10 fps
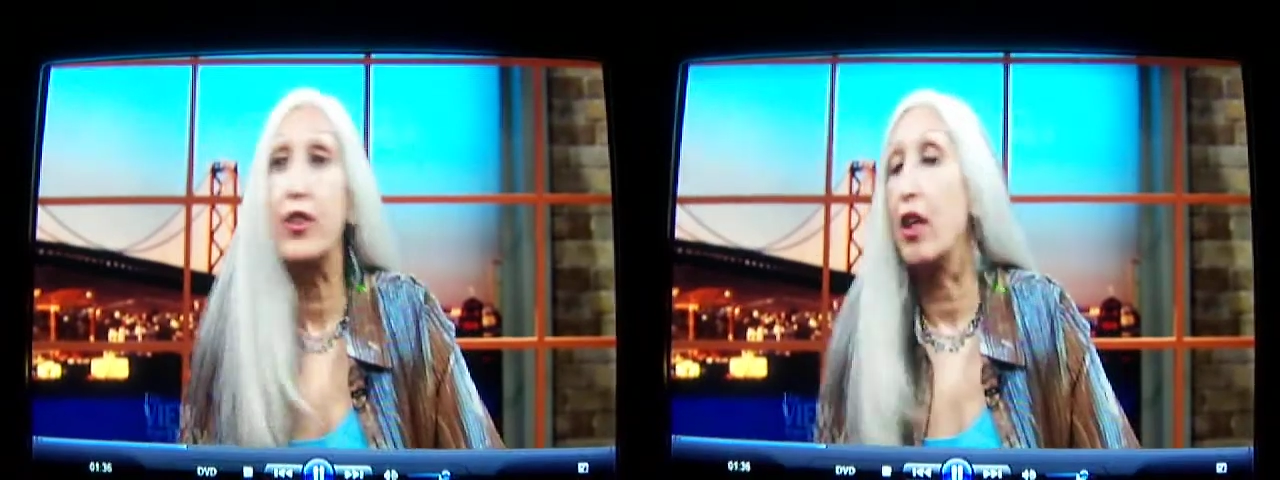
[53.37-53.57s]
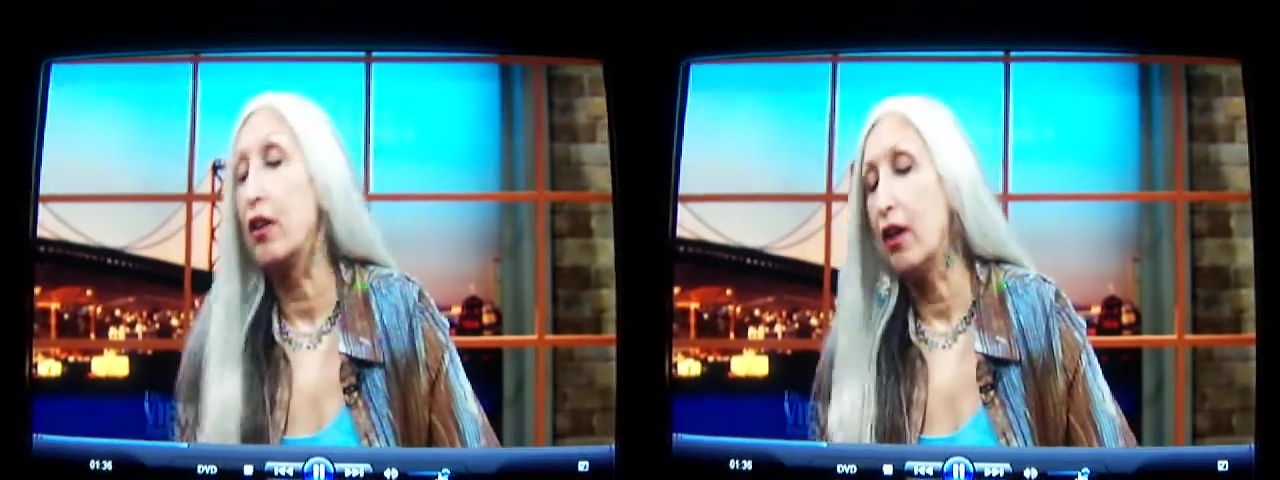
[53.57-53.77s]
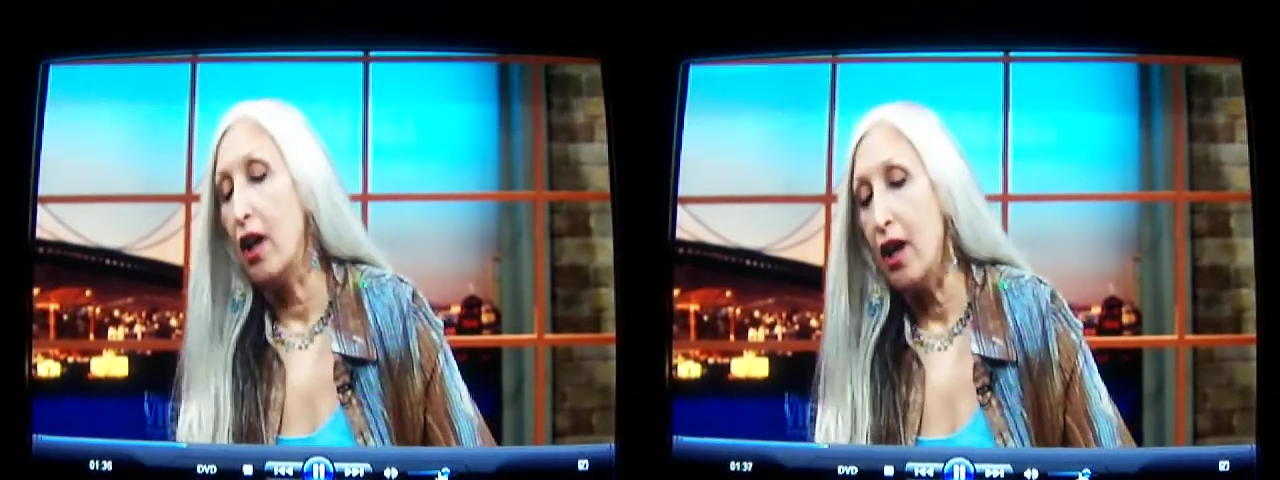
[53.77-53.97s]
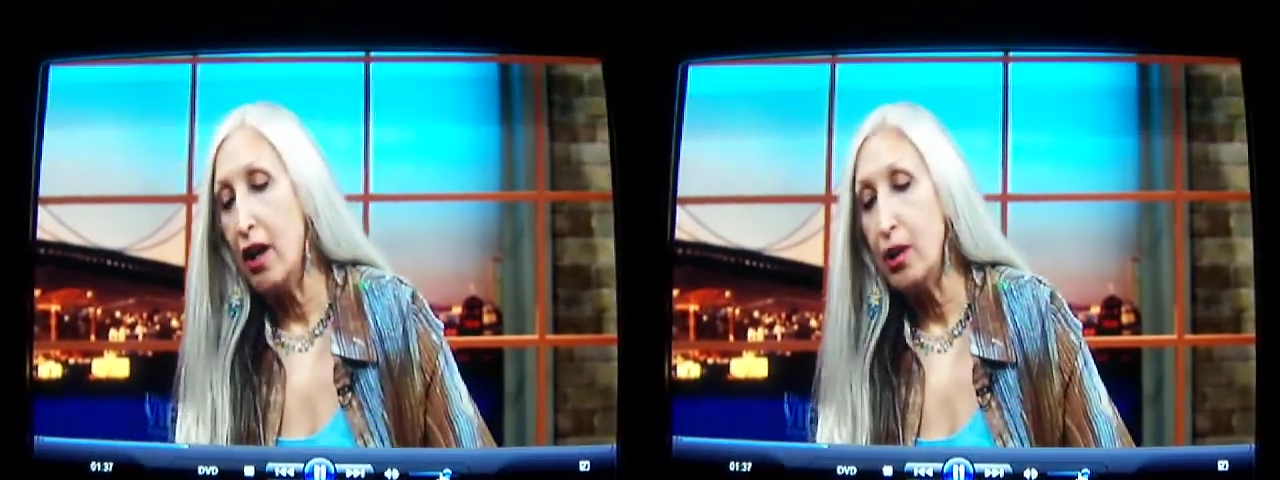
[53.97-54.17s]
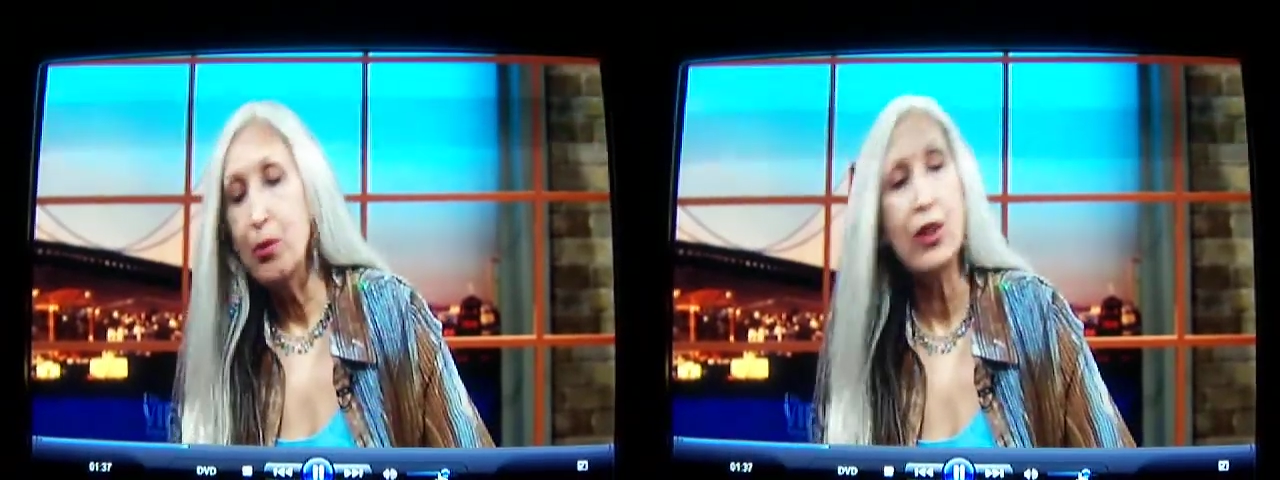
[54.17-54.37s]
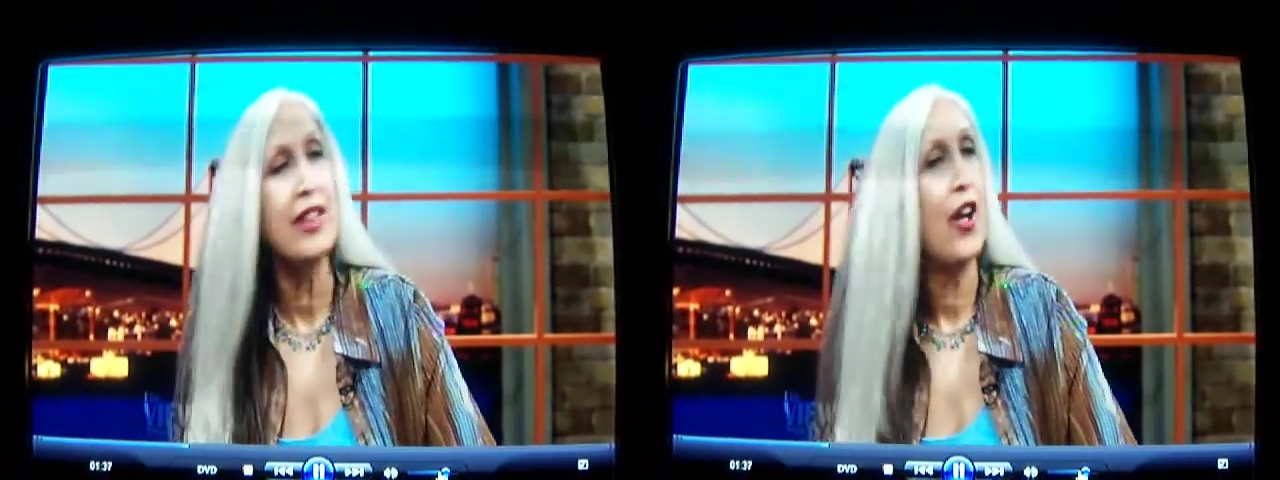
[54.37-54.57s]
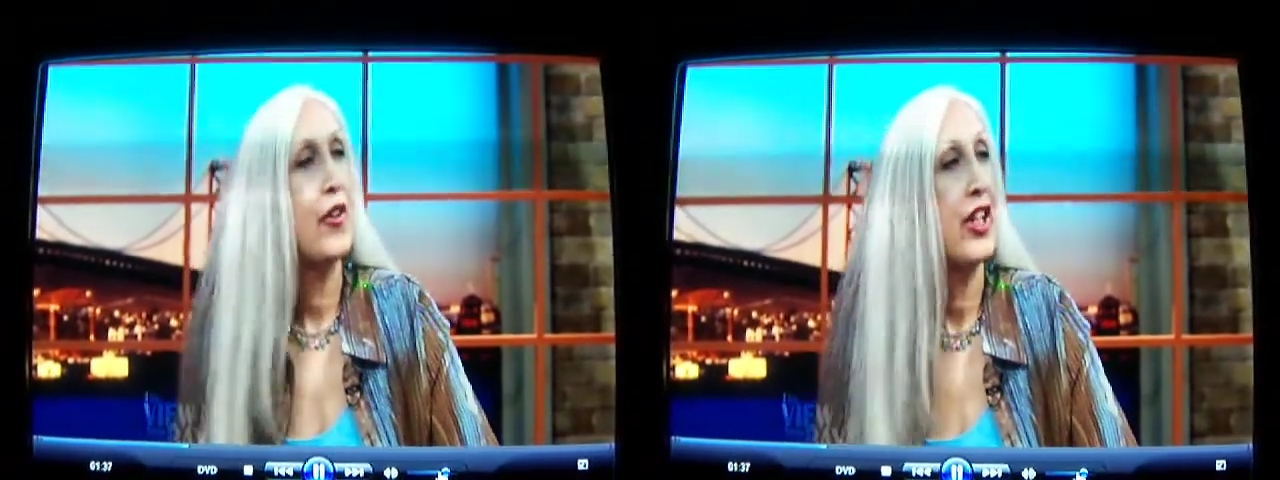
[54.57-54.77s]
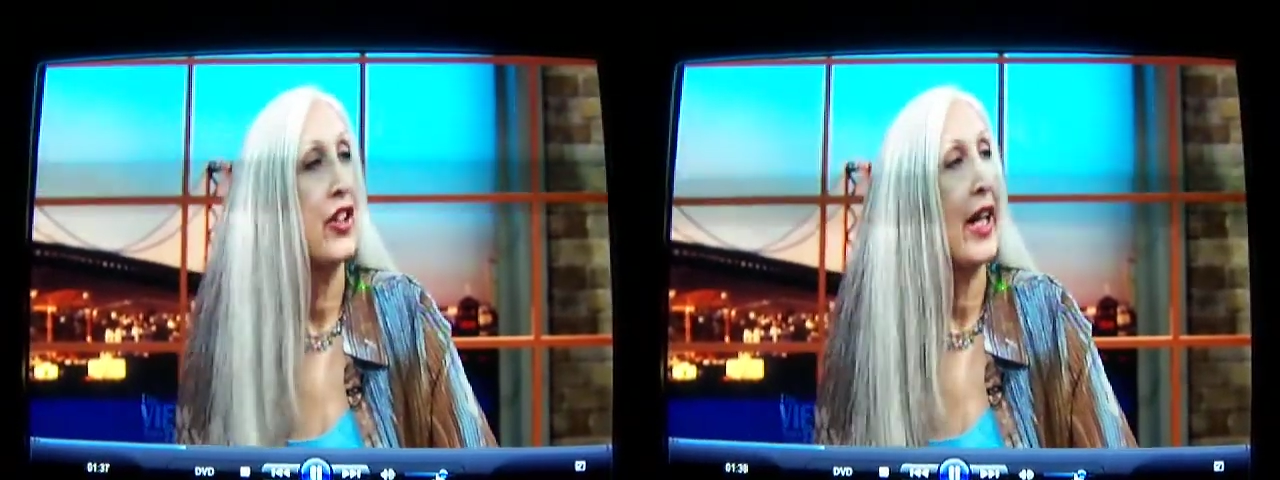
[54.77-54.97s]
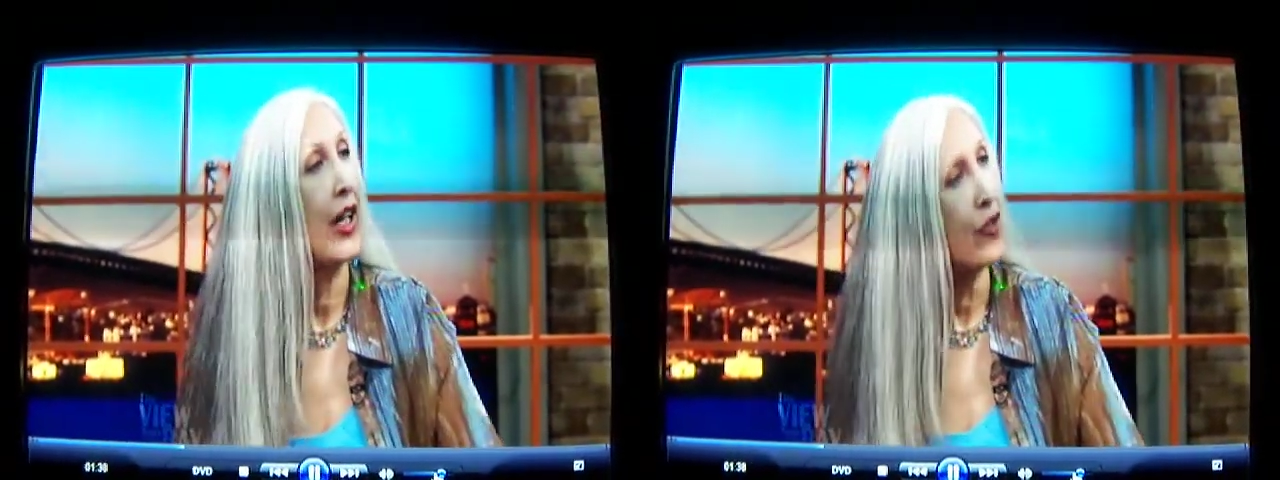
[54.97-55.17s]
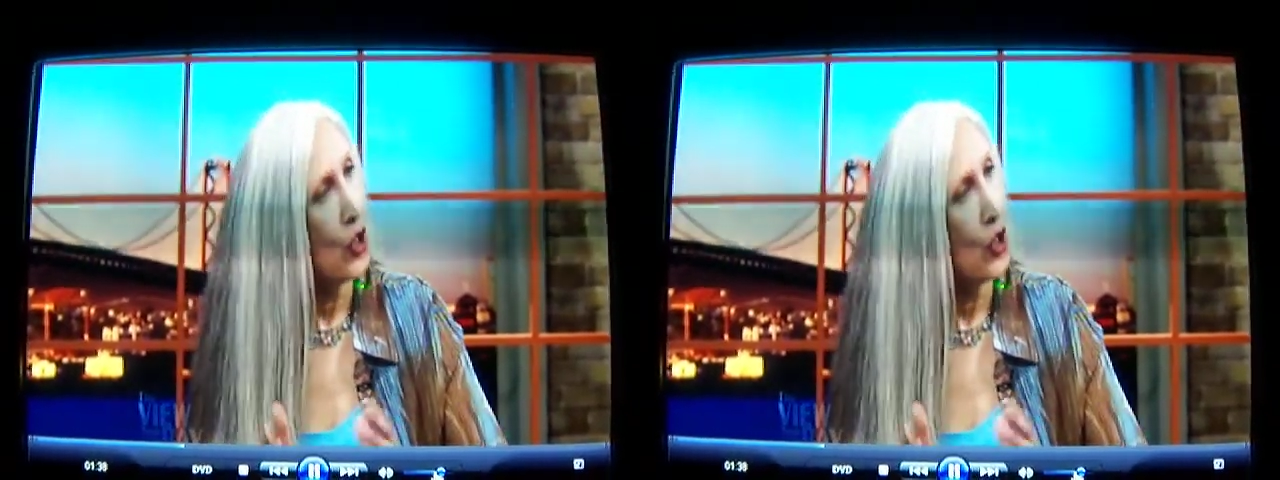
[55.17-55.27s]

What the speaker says: a lot of books out there that have